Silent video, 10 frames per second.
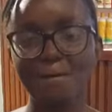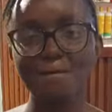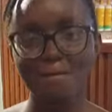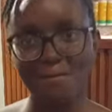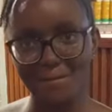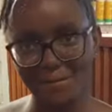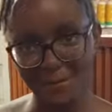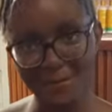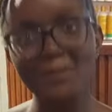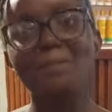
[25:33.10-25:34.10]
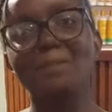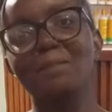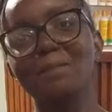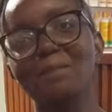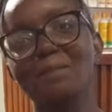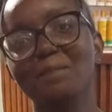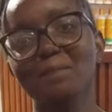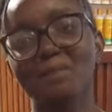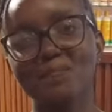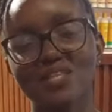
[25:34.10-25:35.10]
is already in Africa. They
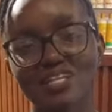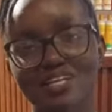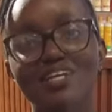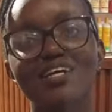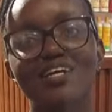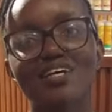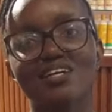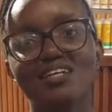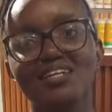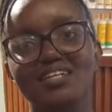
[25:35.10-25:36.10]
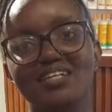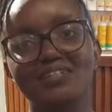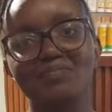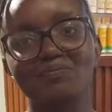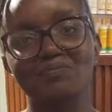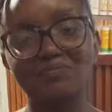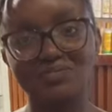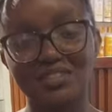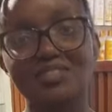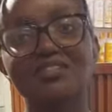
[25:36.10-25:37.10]
source this stuff, they ship it to the
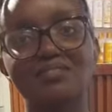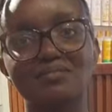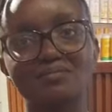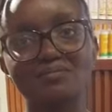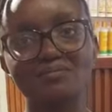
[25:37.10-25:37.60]
US, they